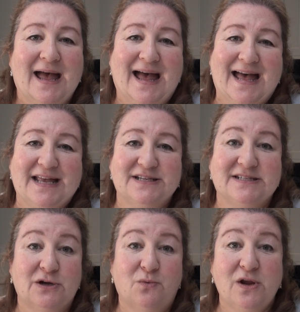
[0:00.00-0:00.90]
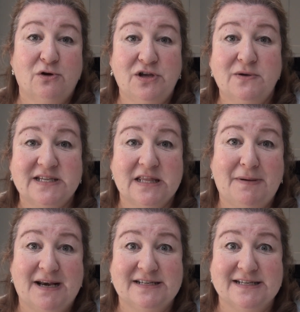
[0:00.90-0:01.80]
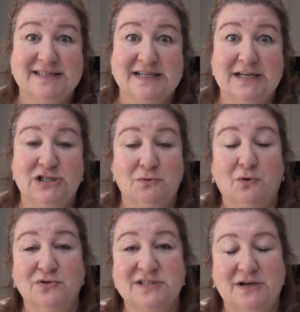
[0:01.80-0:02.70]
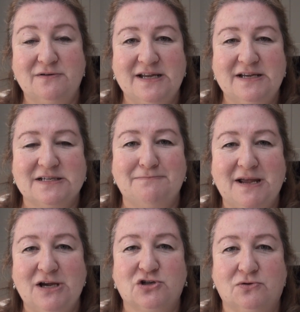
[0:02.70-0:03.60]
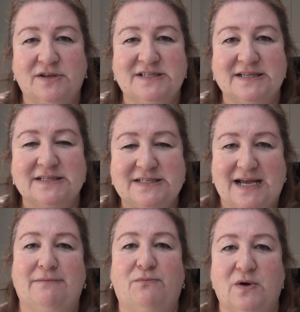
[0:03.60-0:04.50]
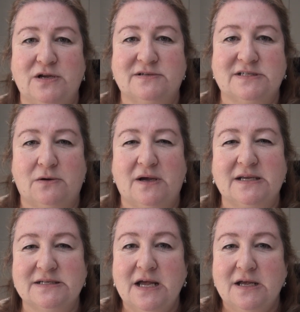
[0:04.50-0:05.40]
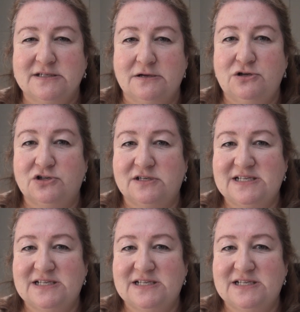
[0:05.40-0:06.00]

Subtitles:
And so when you're using the pelleted seed, you also need to make sure that it's damp when you sow it. So you should